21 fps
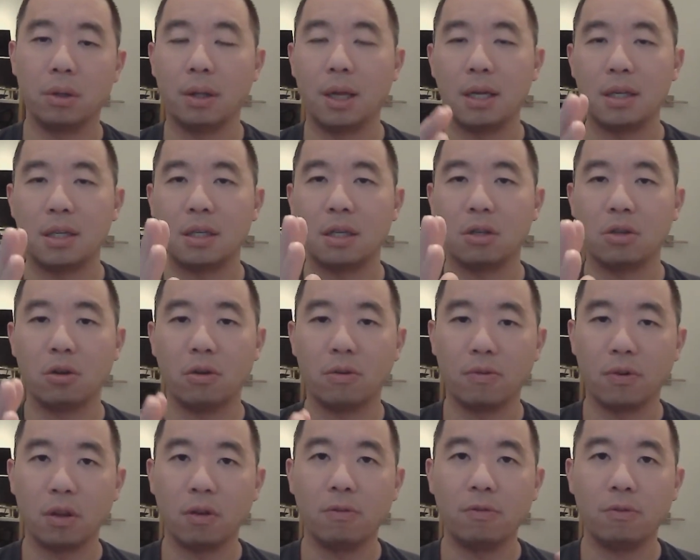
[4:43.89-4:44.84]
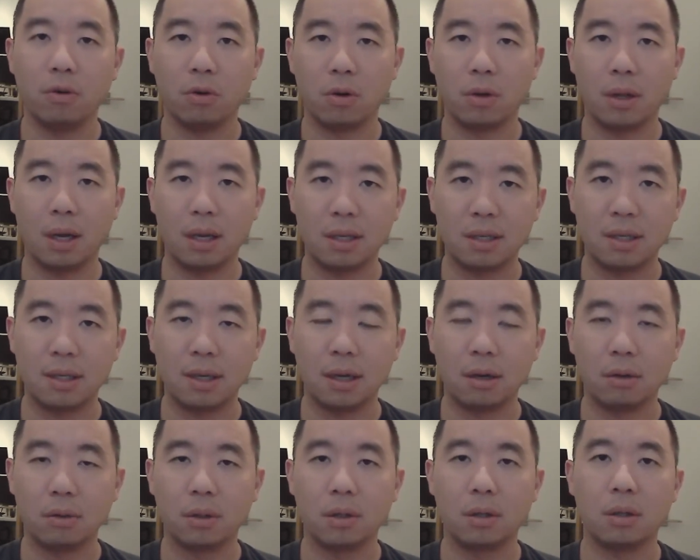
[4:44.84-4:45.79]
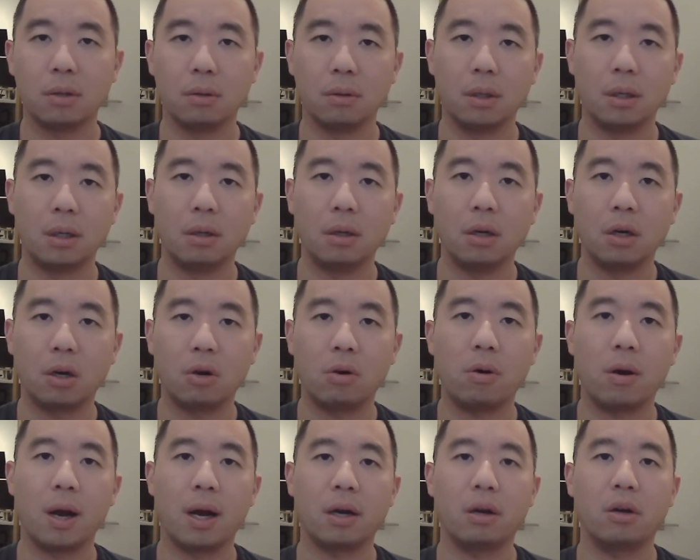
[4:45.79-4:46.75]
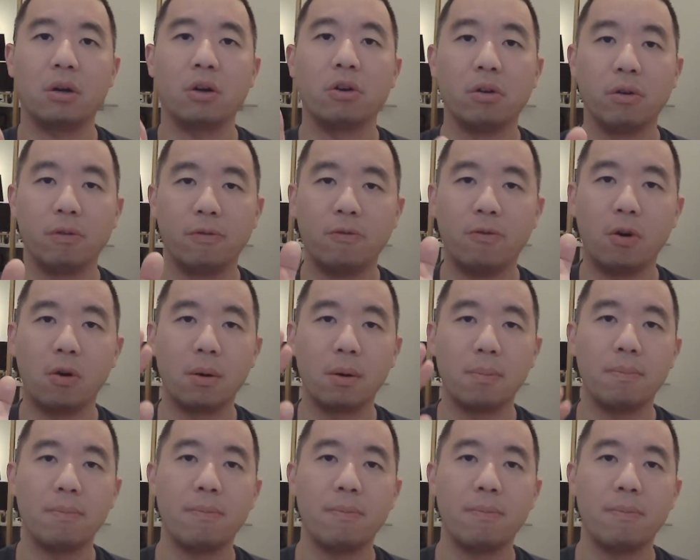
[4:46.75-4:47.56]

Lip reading: that sits over the floor that's settled, so then a crack could form.